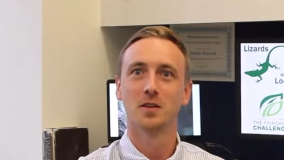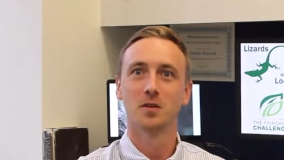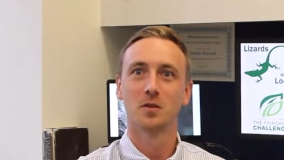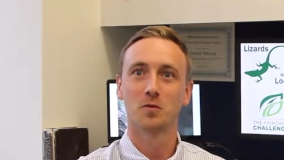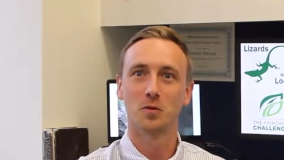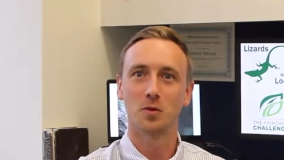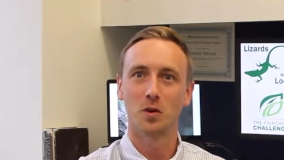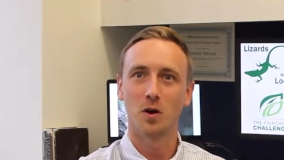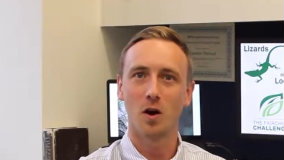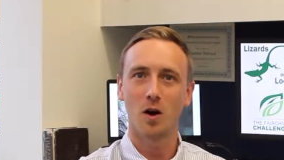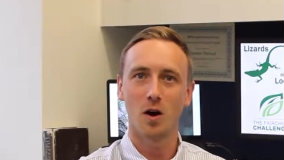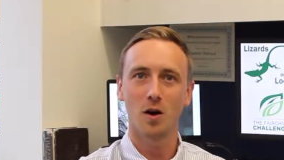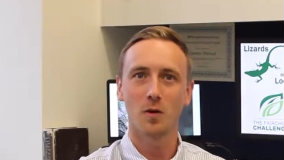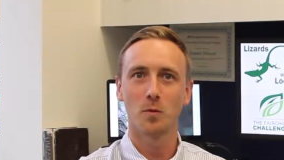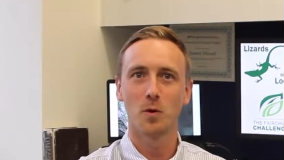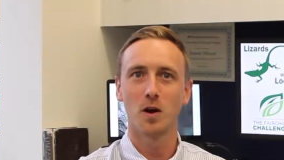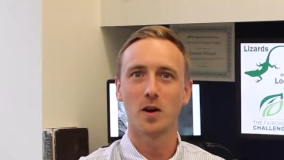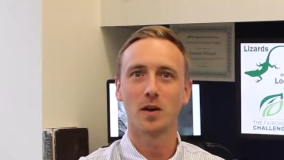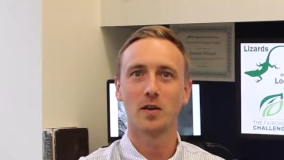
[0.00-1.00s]
Through your hard
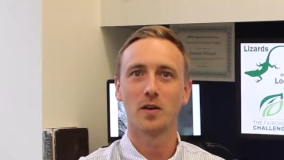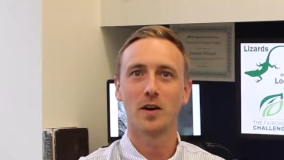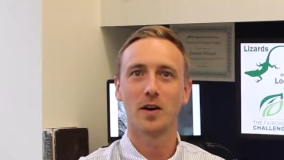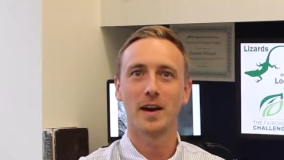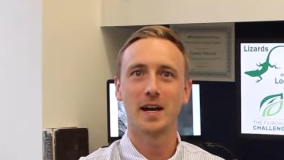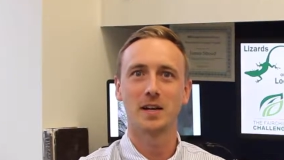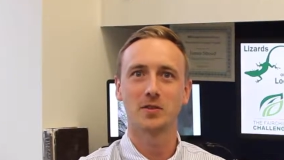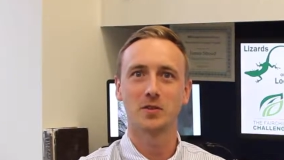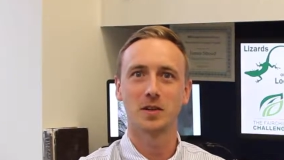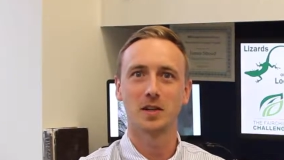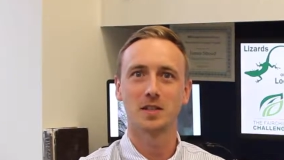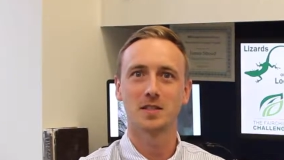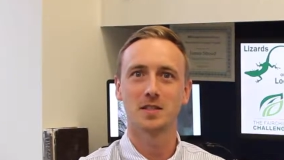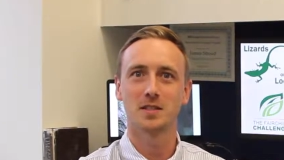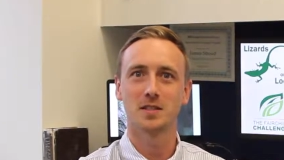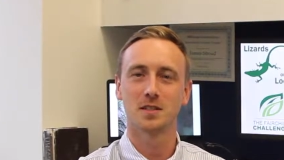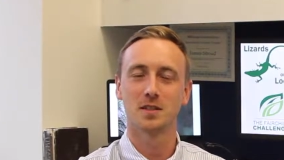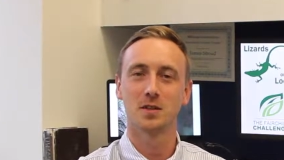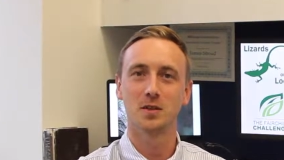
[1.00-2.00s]
work on
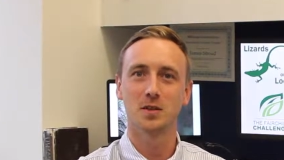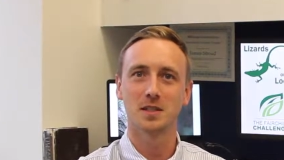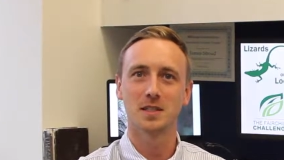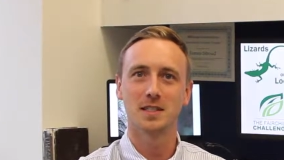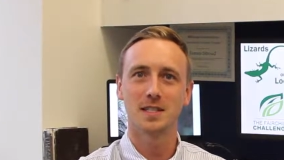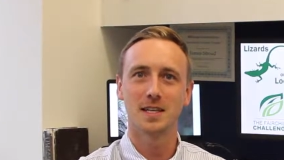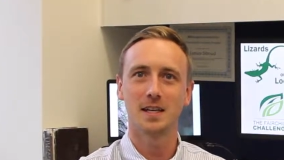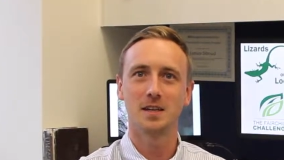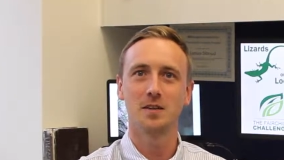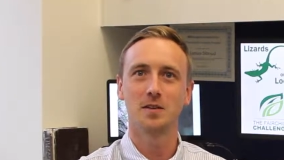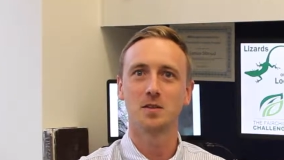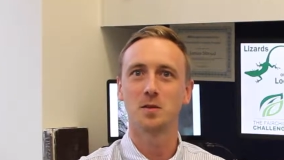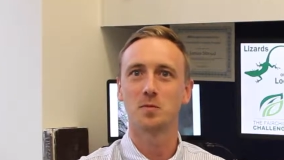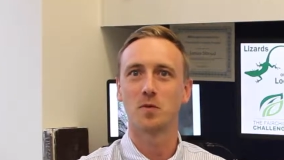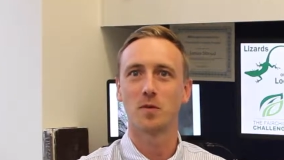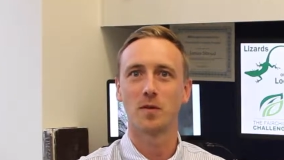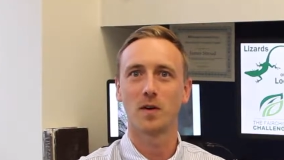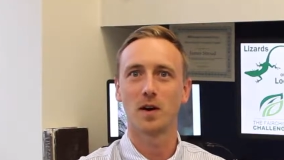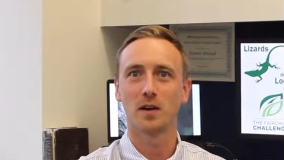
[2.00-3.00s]
iNaturalist, you continue to
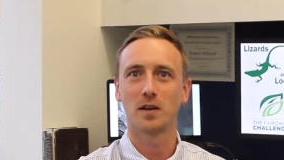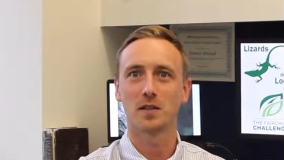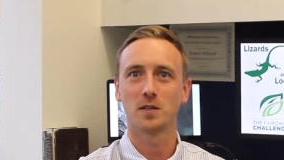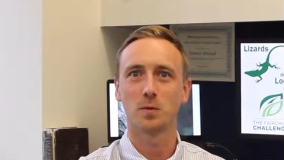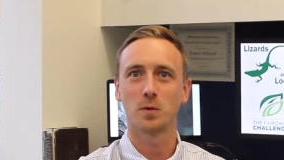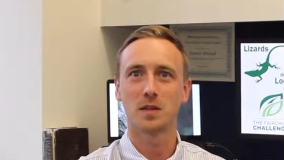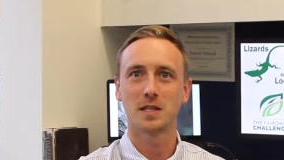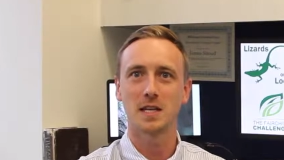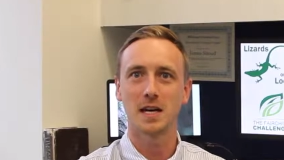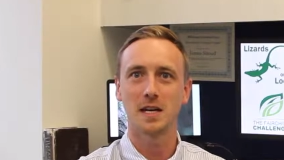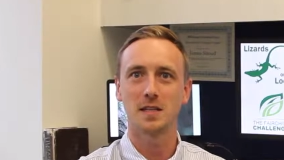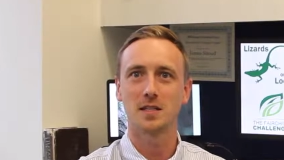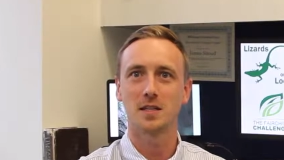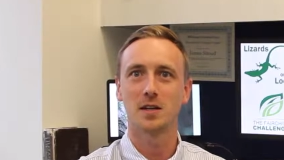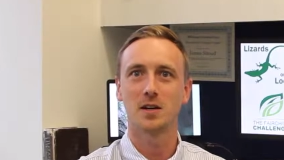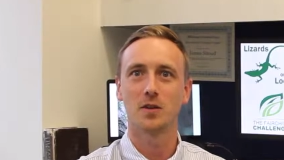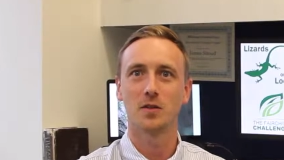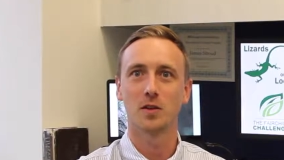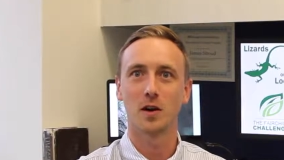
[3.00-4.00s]
provide us with
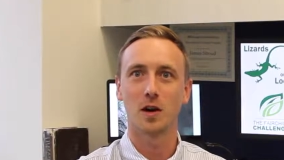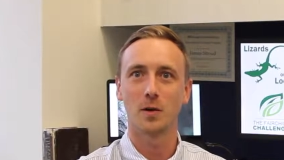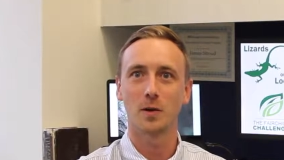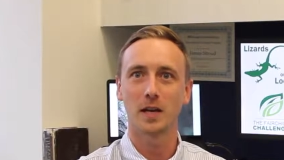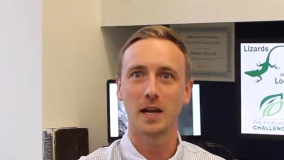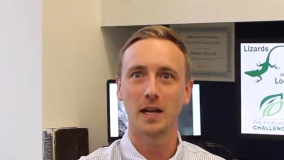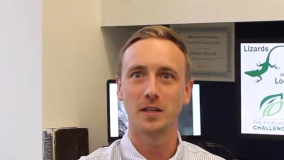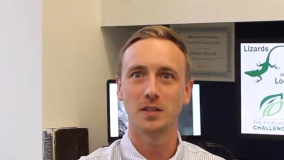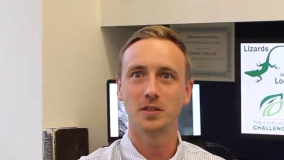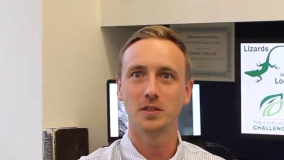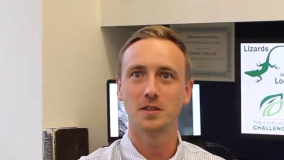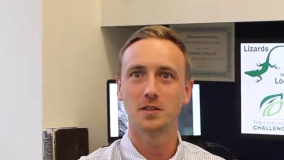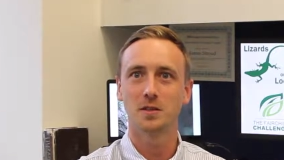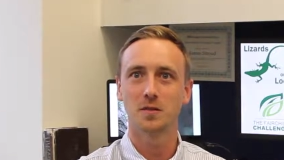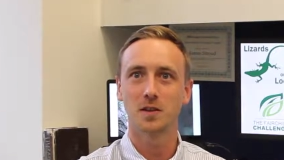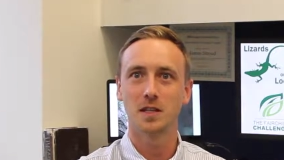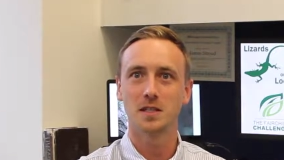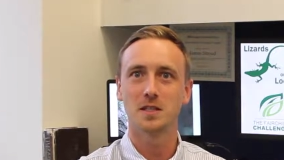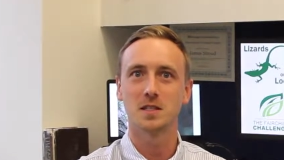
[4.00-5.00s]
data on the locations
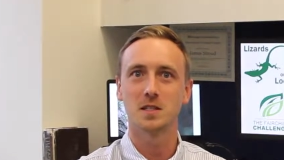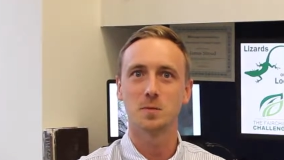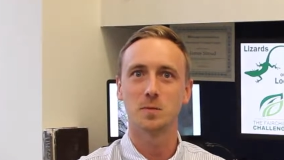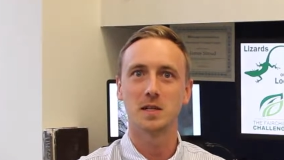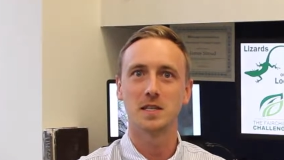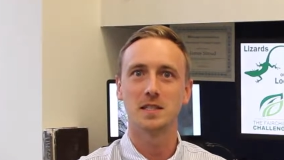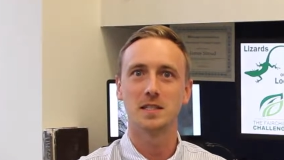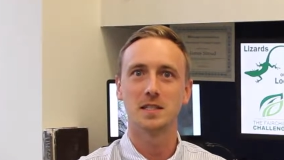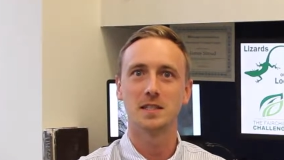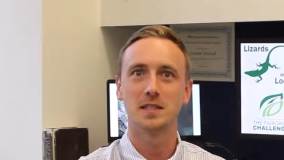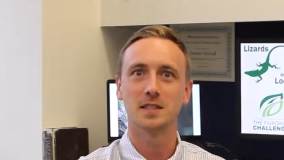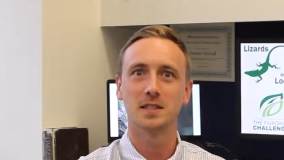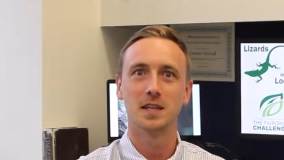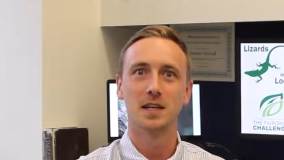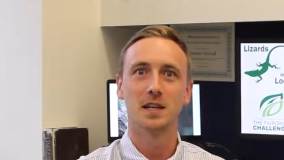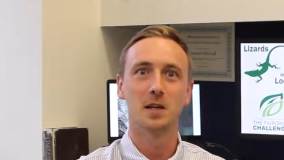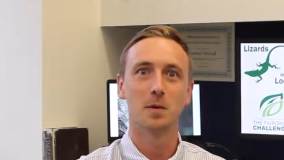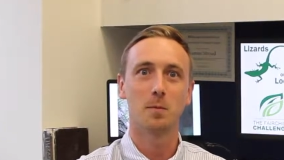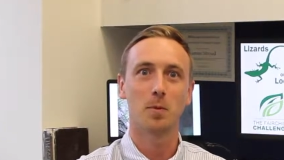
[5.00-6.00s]
of lizard species
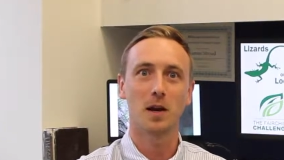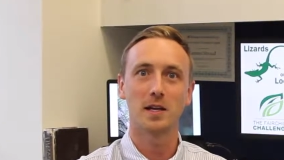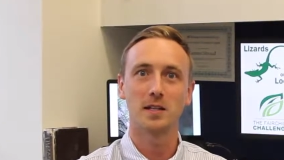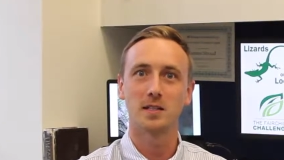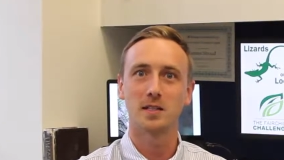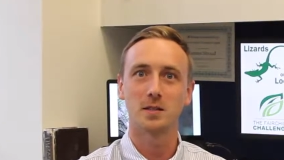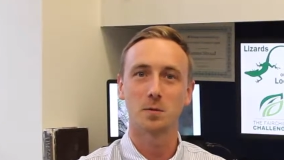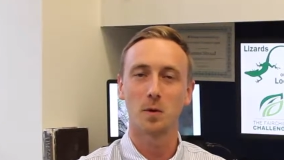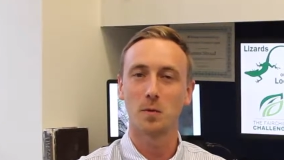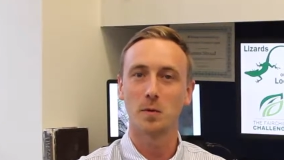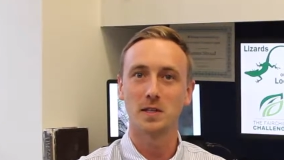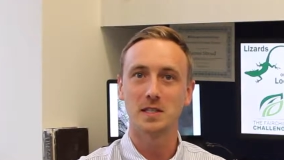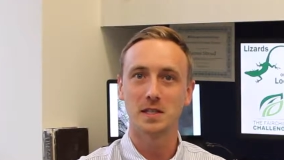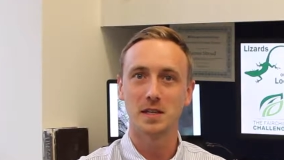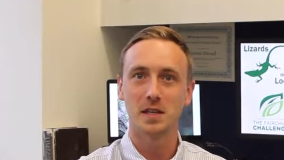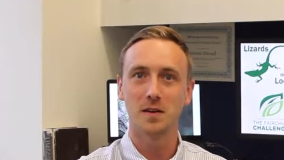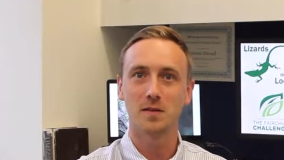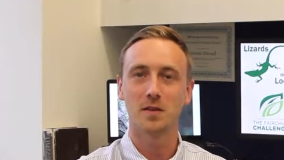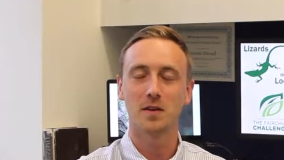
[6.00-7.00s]
in places where we
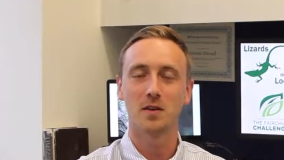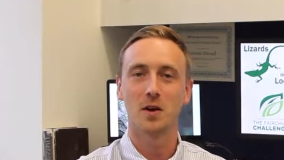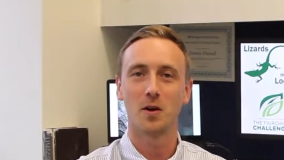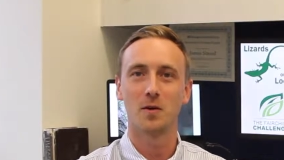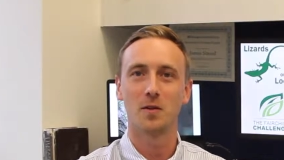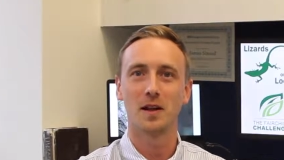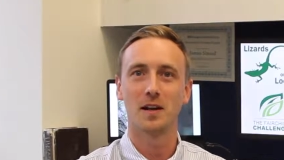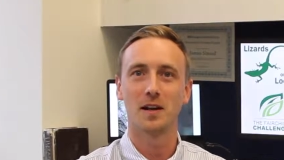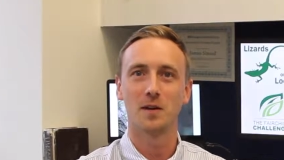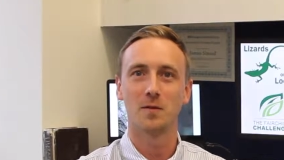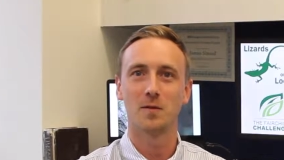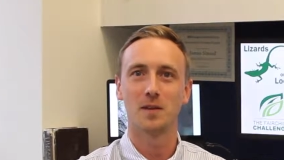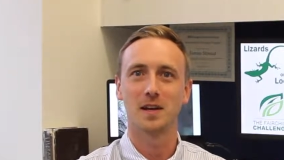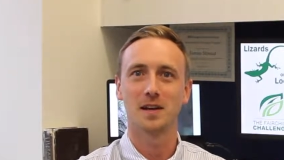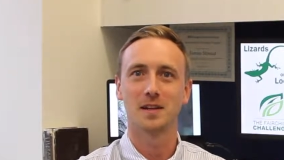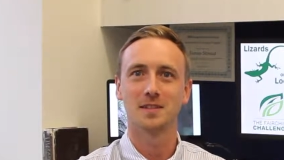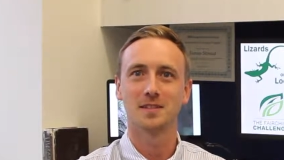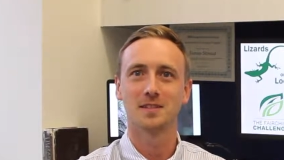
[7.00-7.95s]
didn't even know they live yet.